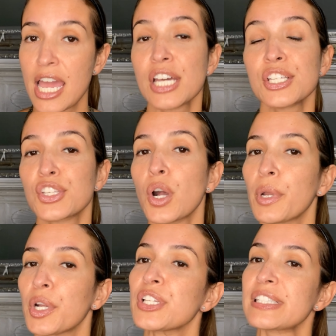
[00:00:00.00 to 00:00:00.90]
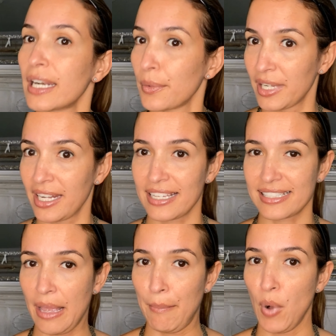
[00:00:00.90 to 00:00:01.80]
So we're going to start with an
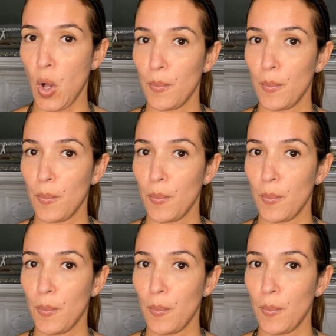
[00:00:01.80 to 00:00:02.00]
example.